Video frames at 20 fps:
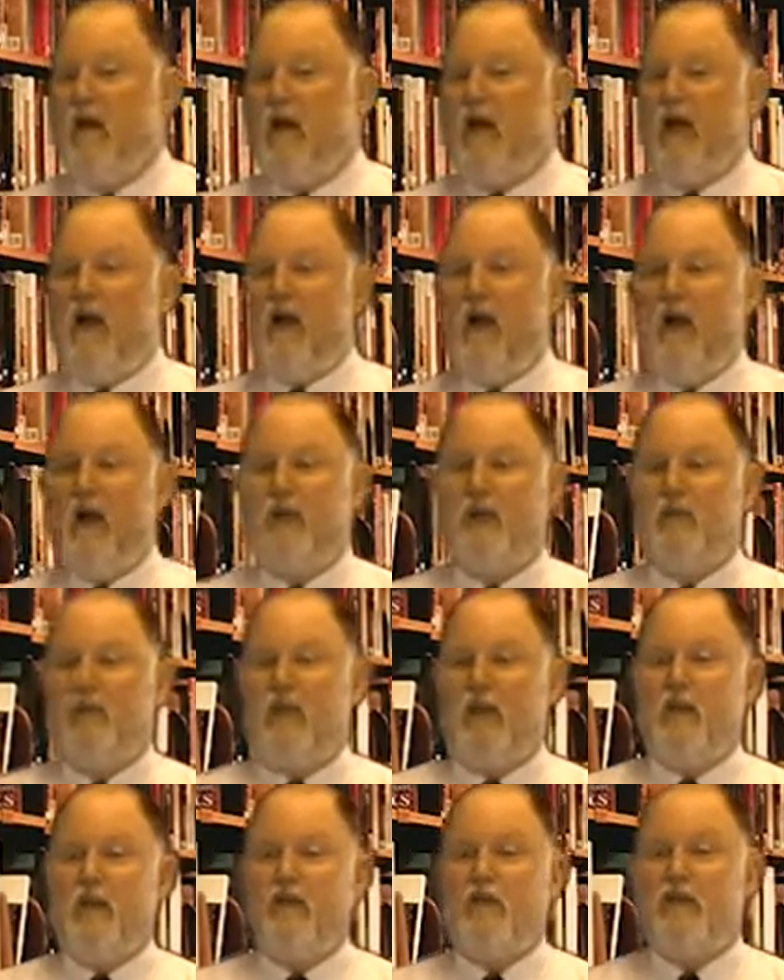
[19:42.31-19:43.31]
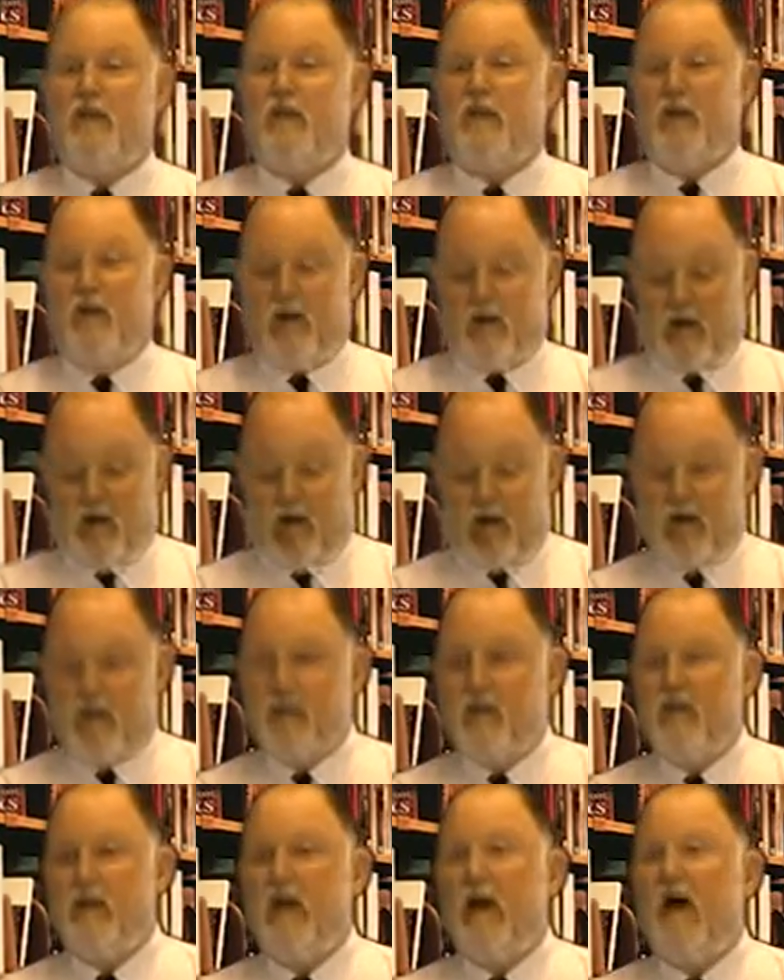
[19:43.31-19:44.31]
and they used their
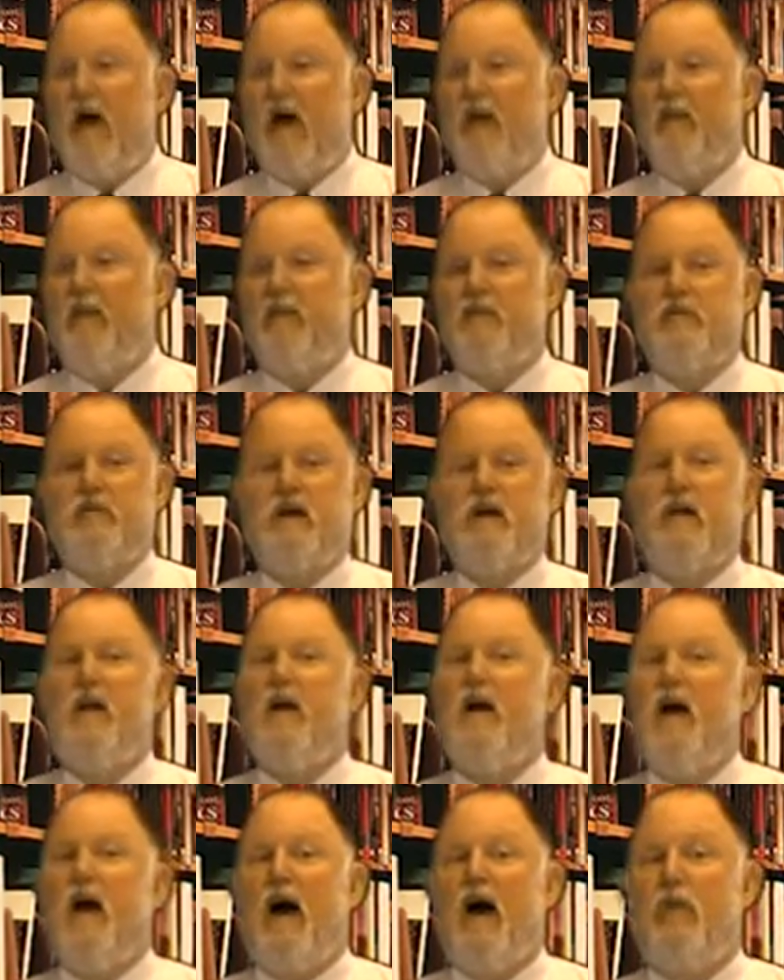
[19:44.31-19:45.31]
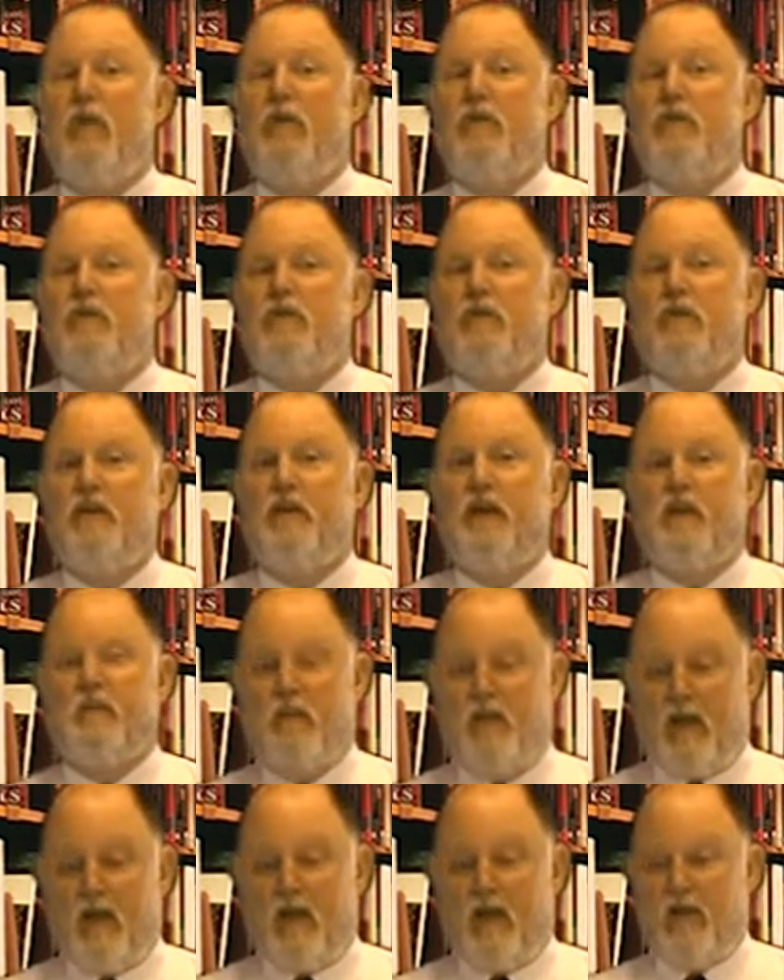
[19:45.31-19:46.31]
IT guy, and they said, I want you to give
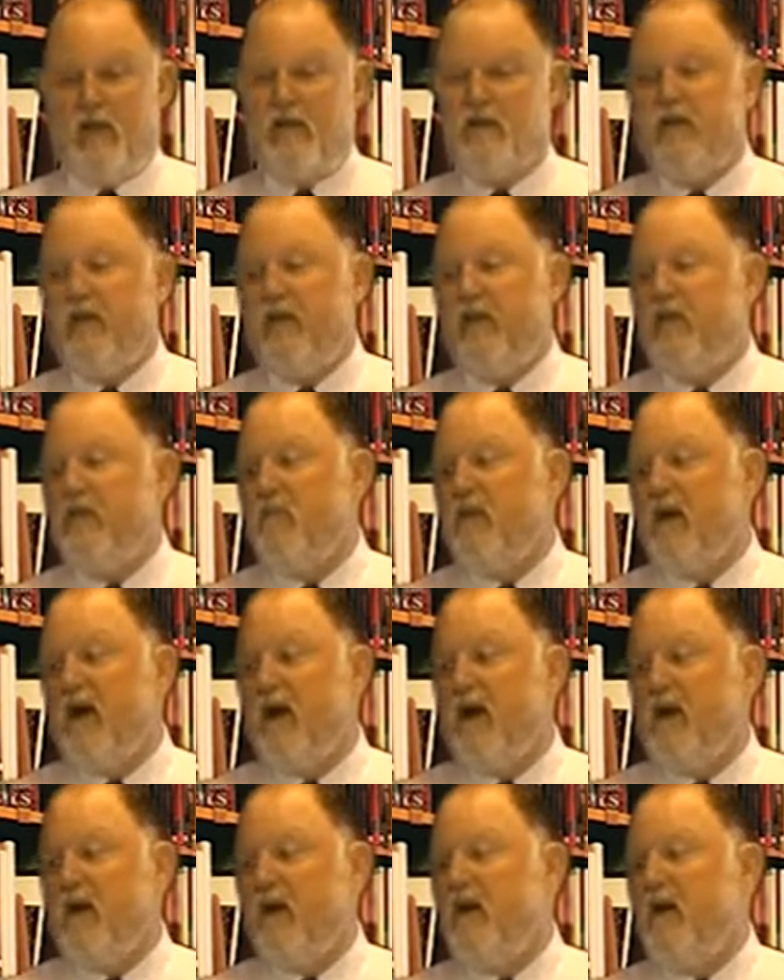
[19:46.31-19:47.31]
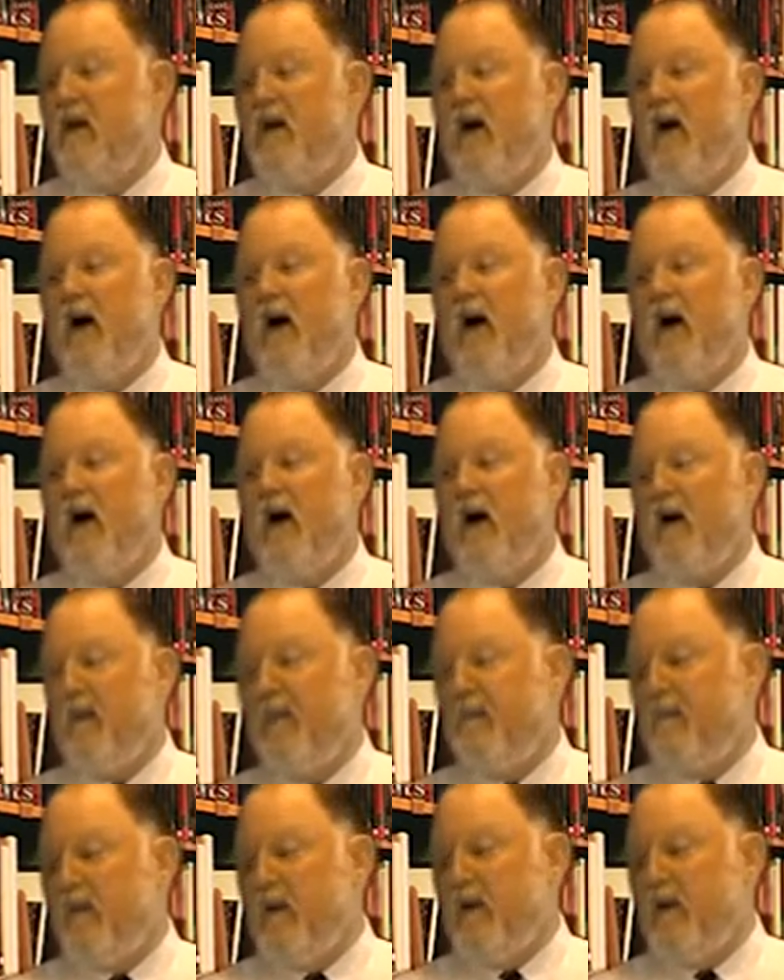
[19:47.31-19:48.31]
me a list of everybody
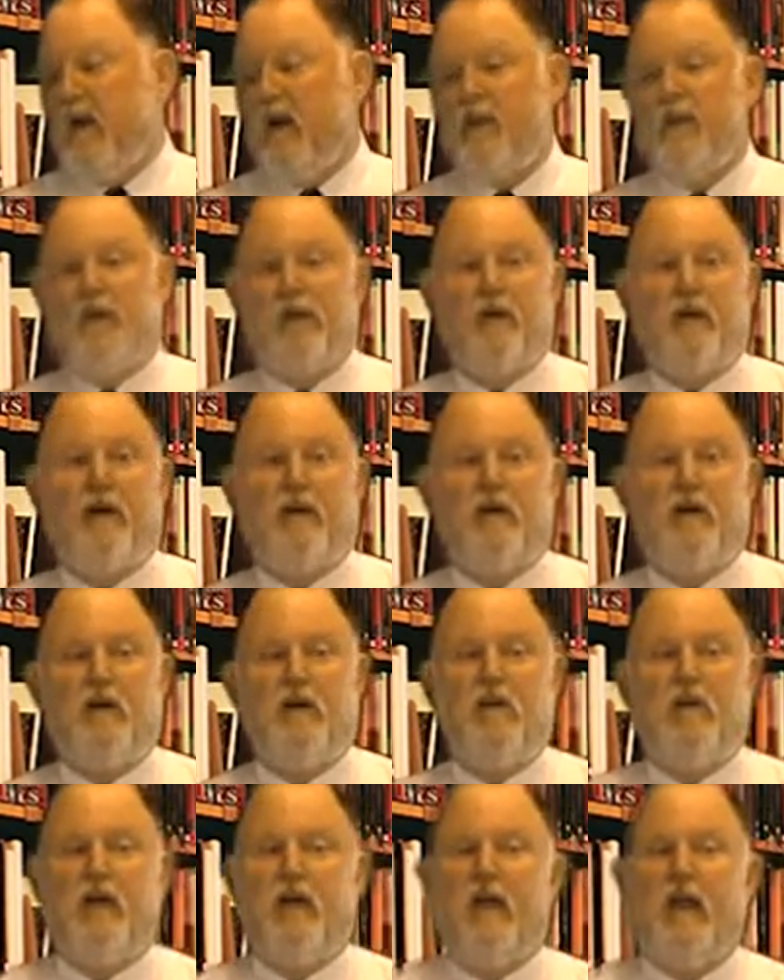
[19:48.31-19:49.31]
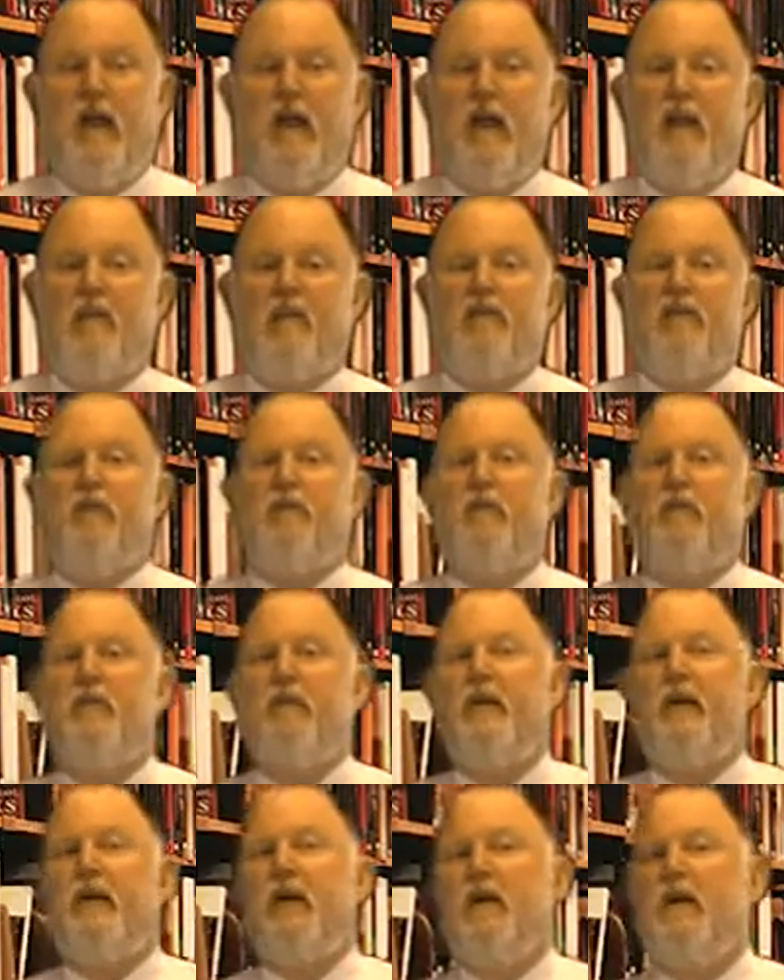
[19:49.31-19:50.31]
and the criteria. They can't have ever
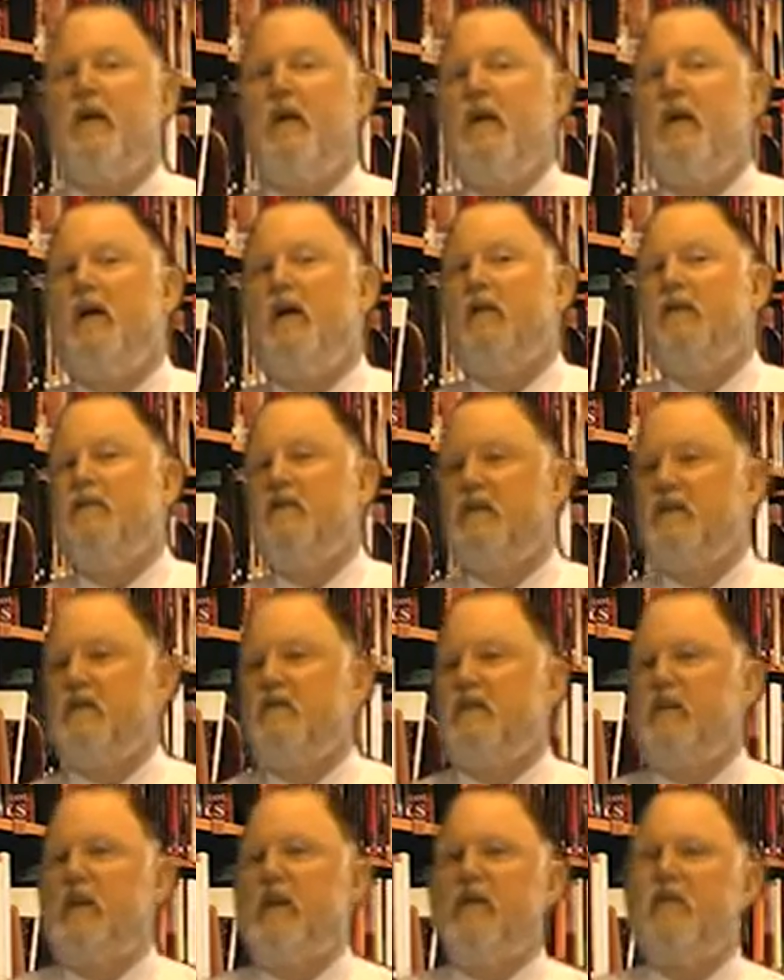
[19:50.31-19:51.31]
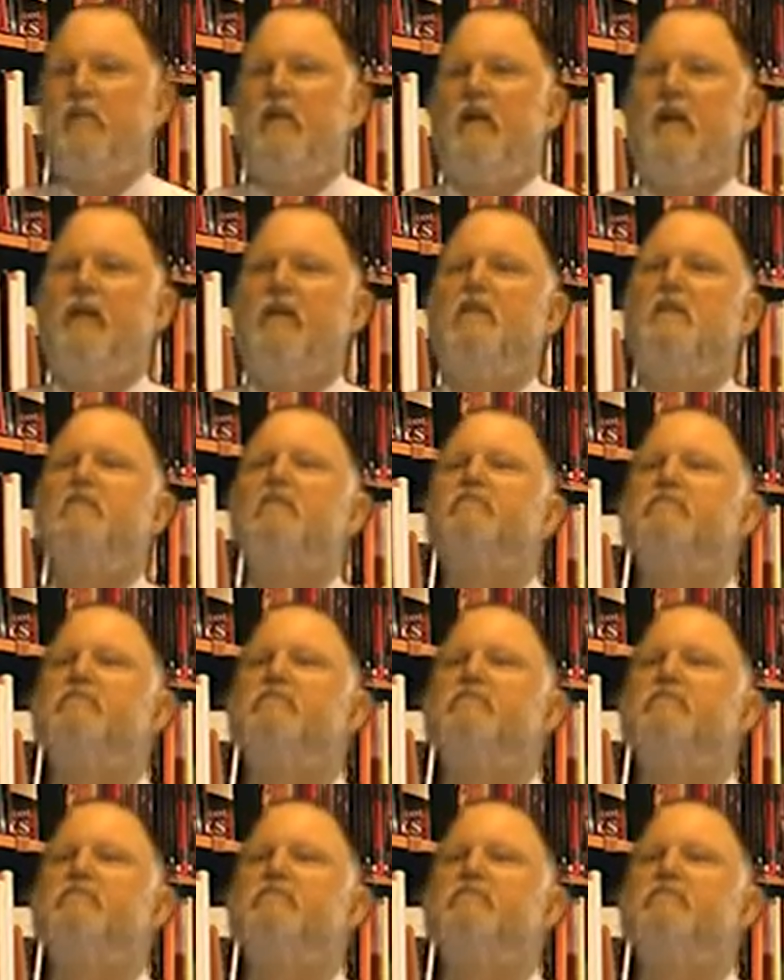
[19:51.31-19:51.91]
been 60 days late.